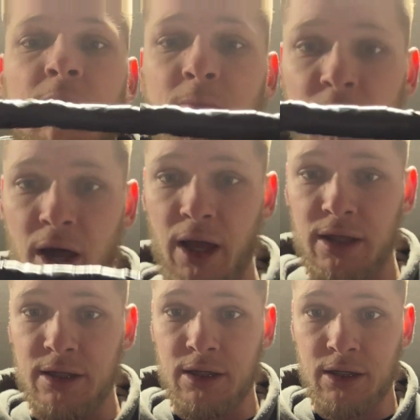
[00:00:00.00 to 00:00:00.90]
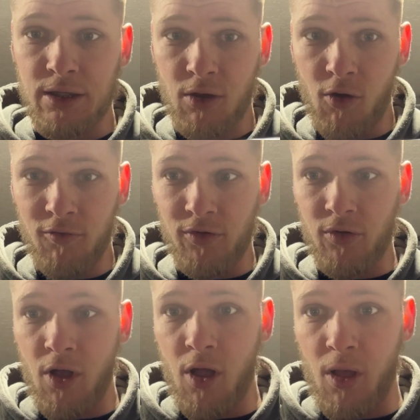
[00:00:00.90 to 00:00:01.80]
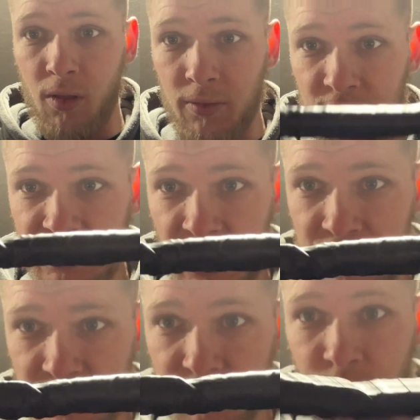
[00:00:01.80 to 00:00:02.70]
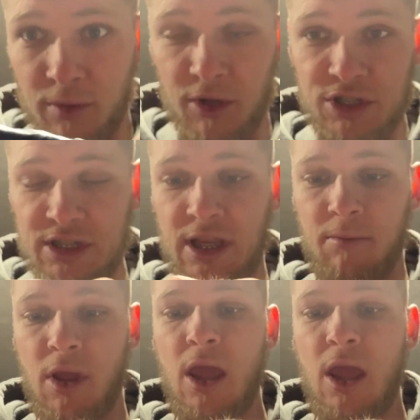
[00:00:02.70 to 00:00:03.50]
but overall, the size is pretty much the same.